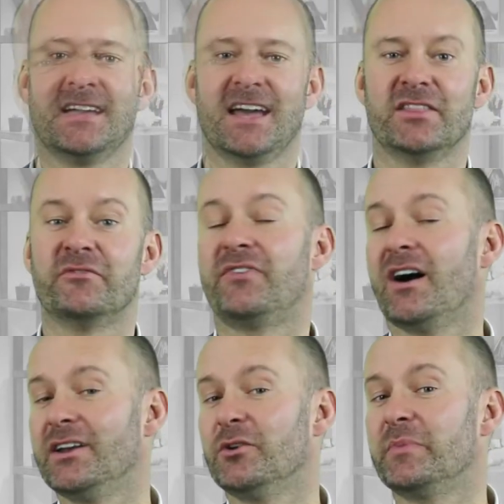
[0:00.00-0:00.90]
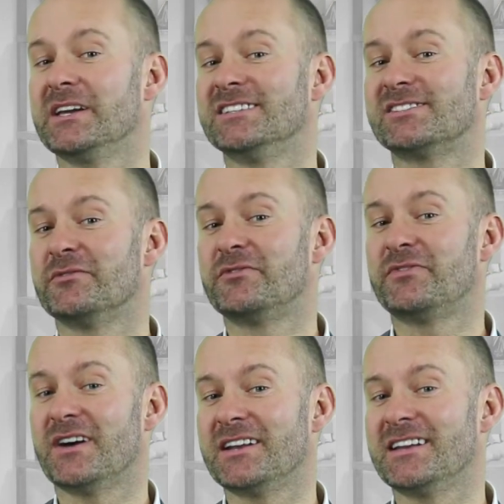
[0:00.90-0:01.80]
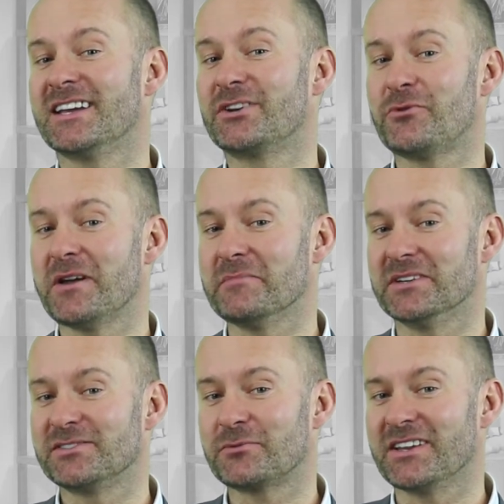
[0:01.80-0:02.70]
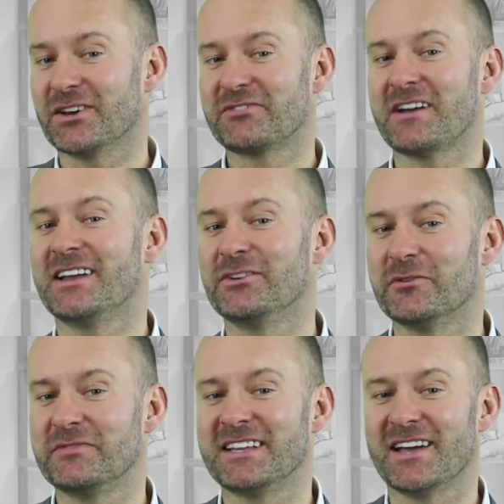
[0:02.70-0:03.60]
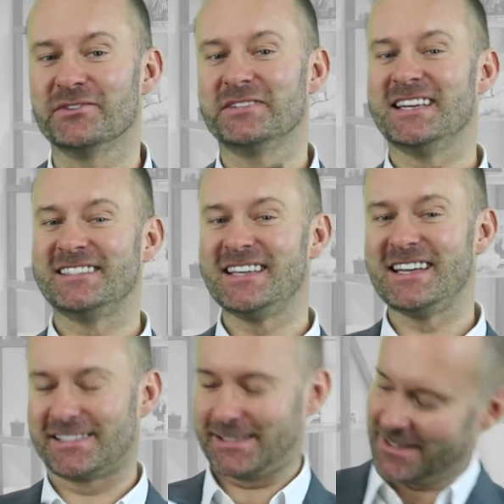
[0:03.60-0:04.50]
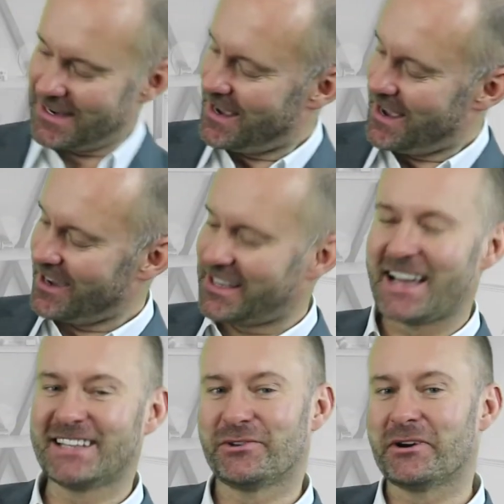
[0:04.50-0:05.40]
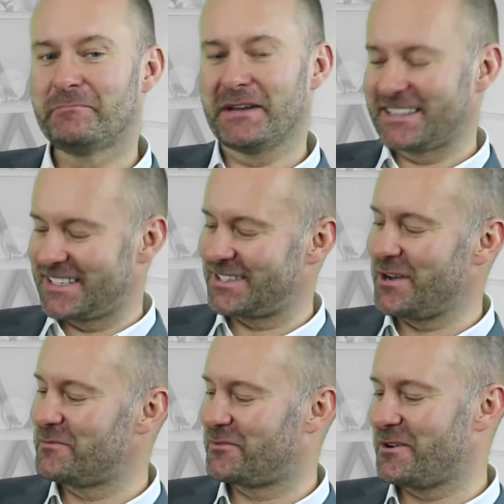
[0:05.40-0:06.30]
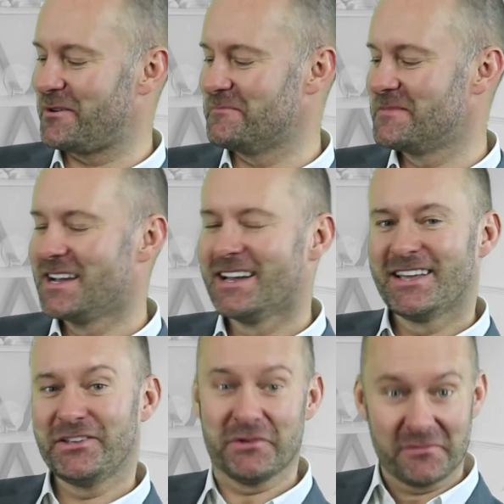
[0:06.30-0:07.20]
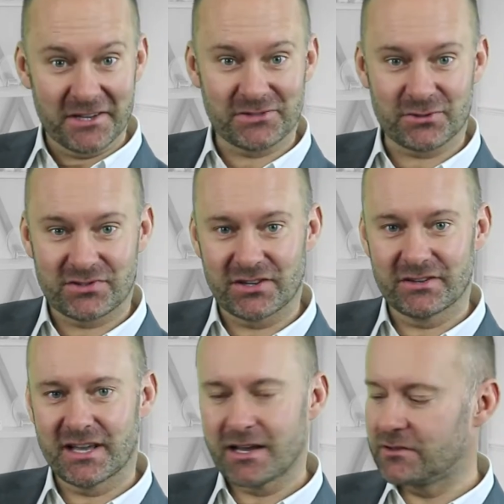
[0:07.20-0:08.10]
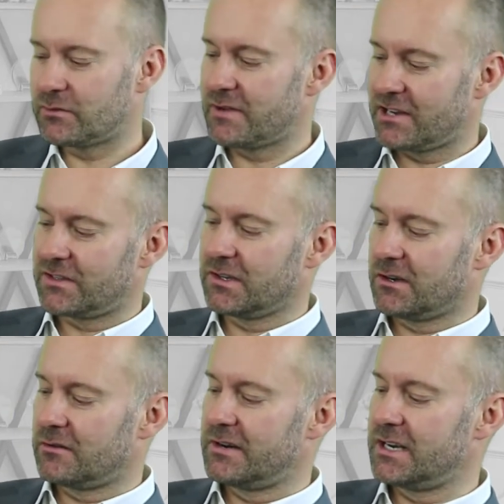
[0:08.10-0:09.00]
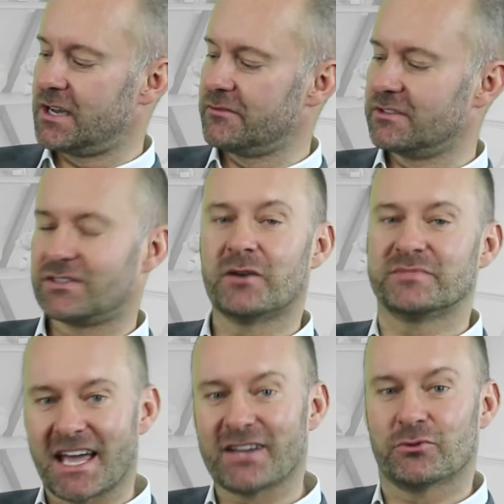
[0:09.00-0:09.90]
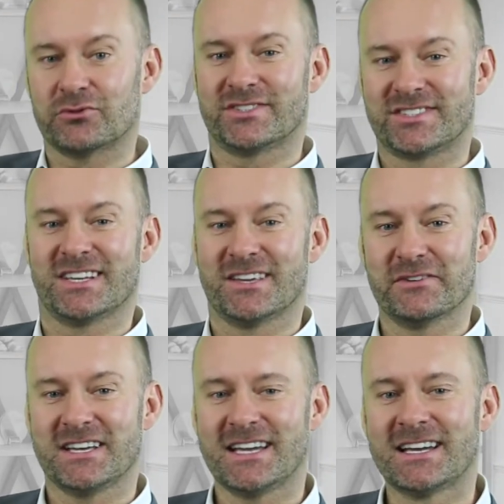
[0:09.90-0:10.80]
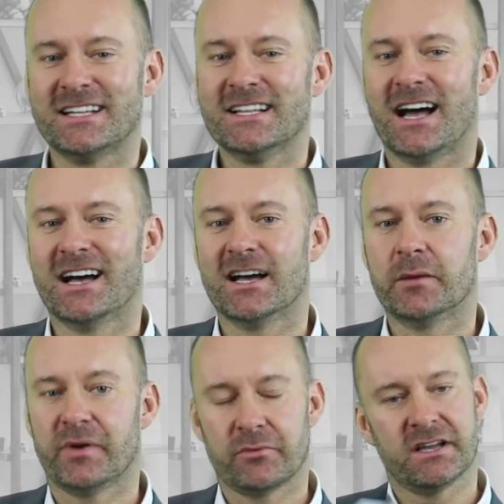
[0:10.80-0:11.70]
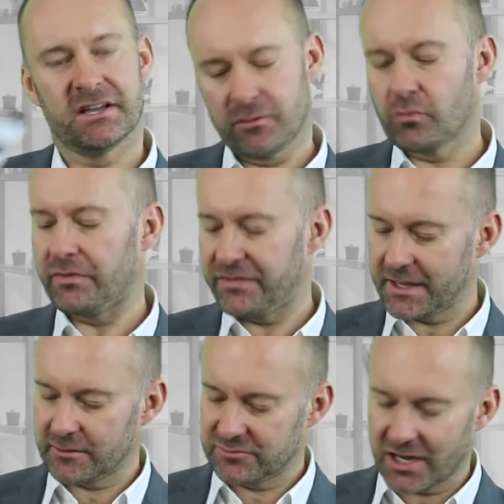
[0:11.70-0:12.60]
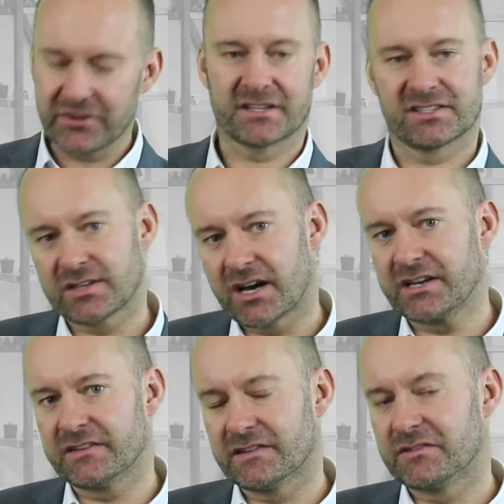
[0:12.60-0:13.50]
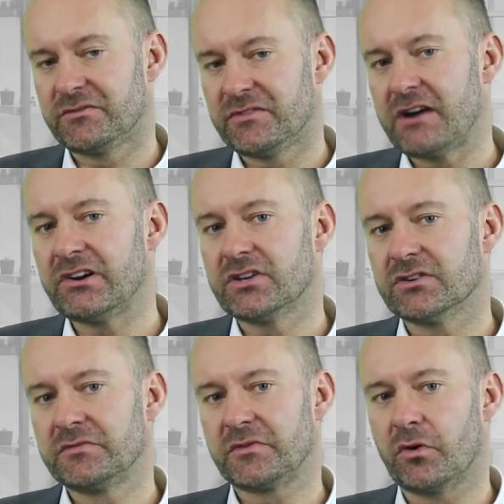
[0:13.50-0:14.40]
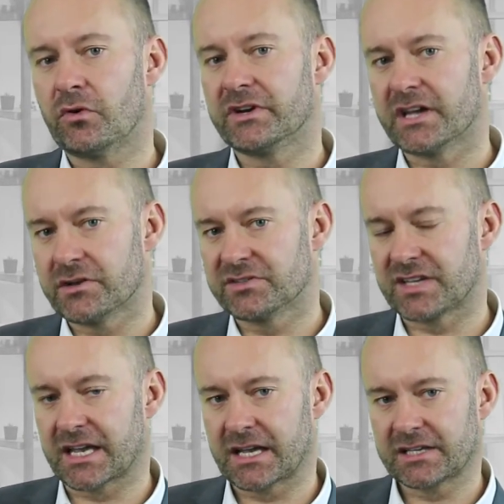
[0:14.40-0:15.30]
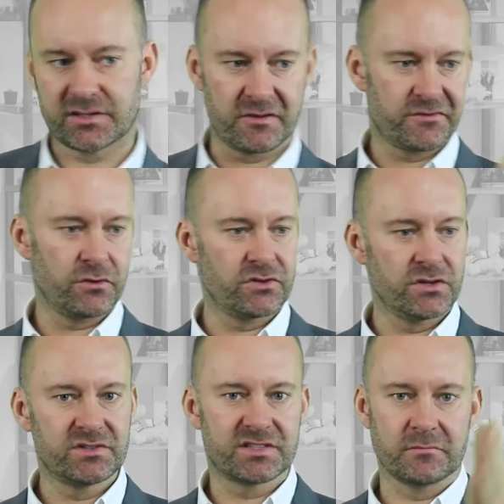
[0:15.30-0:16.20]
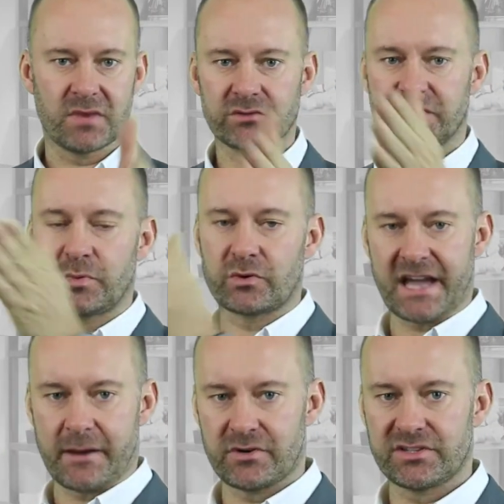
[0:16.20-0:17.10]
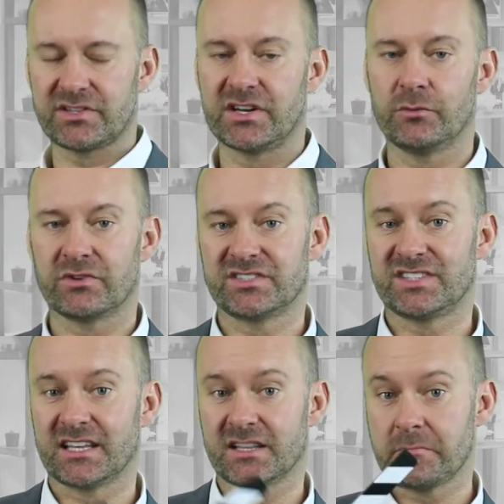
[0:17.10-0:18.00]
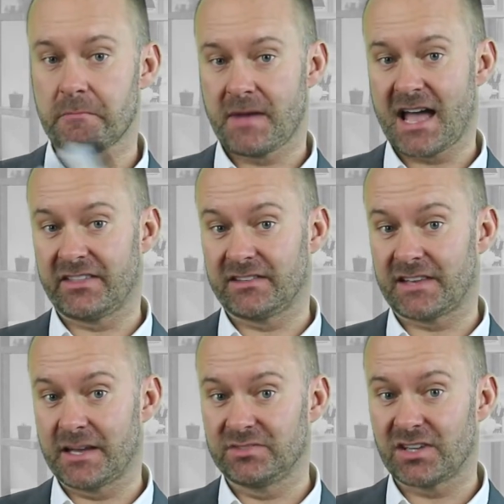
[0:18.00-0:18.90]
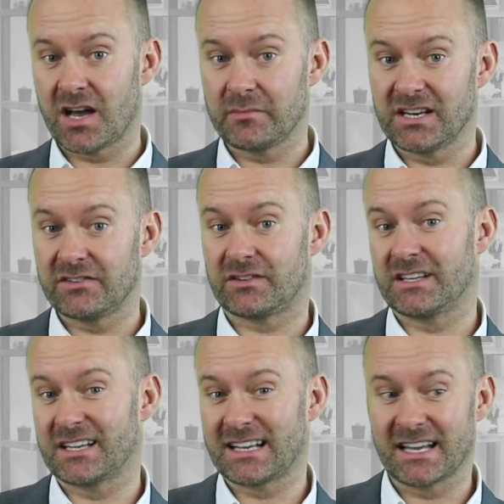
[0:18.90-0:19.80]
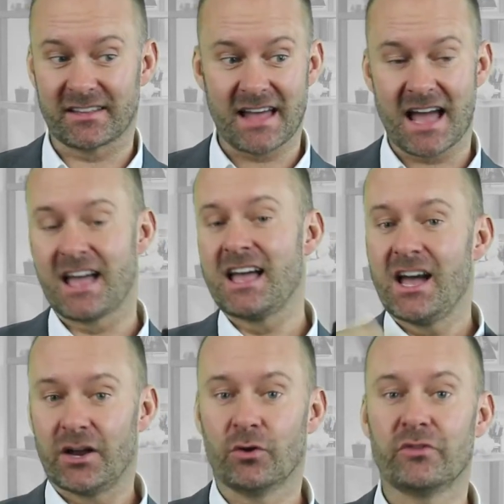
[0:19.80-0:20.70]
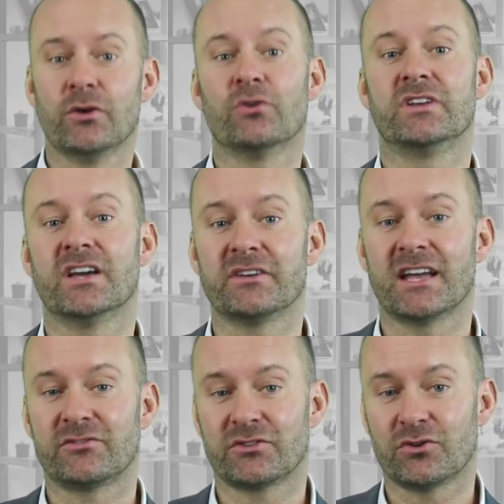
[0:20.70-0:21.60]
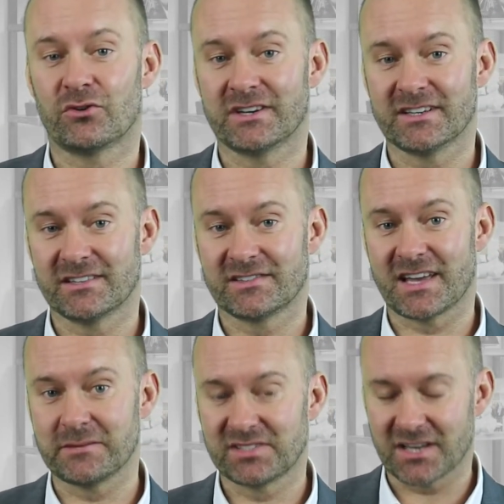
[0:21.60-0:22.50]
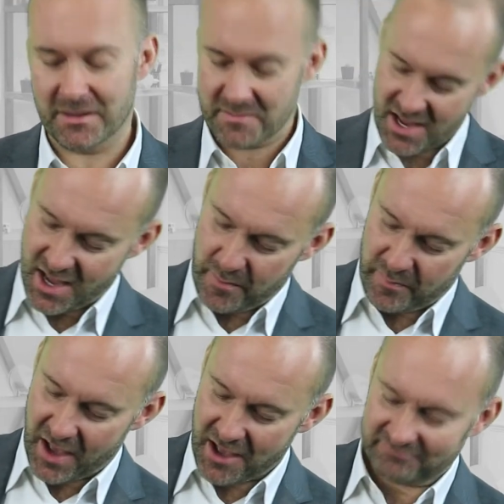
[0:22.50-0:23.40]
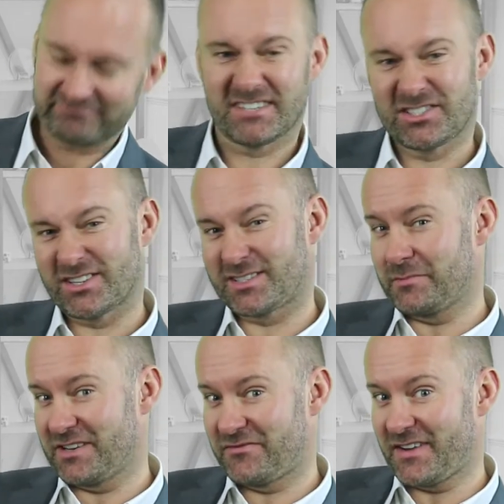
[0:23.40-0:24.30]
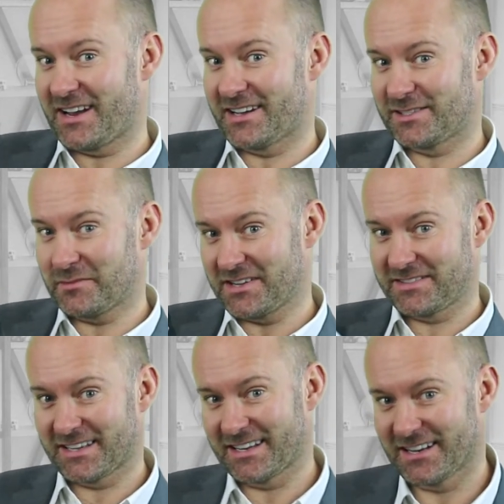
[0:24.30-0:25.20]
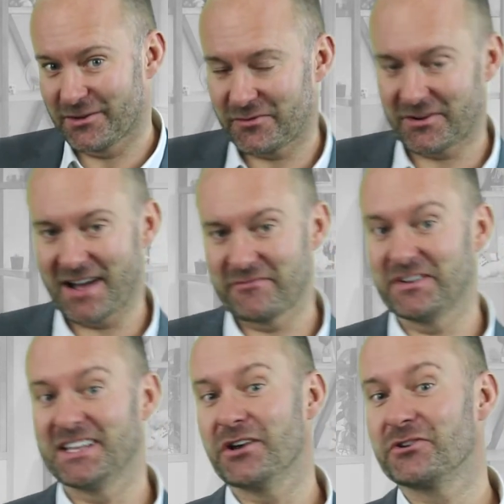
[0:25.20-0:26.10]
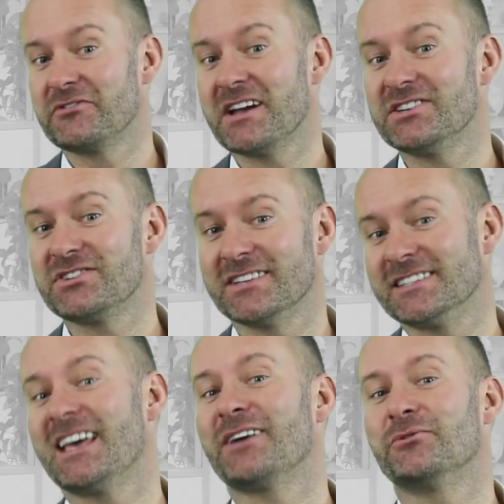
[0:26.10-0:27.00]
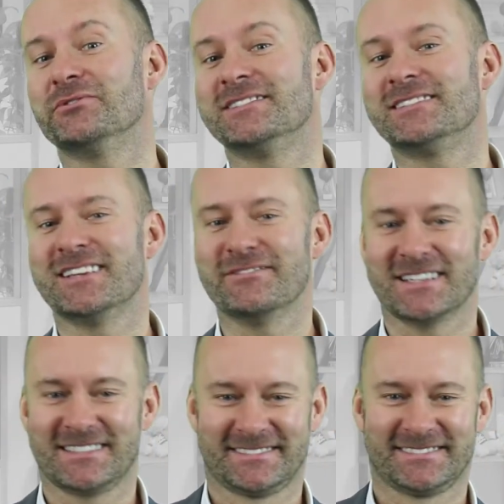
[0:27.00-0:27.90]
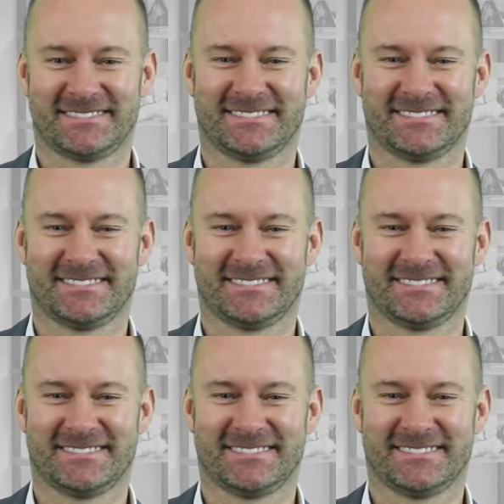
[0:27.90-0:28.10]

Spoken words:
And the final piece of fun equipment when you're creating your videos is this. Okay, so I picked this up from Universal Studios. We've actually got written over the top TechQuartersTV. But one thing, joking aside, is it's very good for audio sync. So if you're using multiple cameras and you want to sync them at the same time, you literally can click that and all the audio gets recorded at the same time. But it's just a bit of fun item, I think, you know, for our video creation at TechQuartersTV.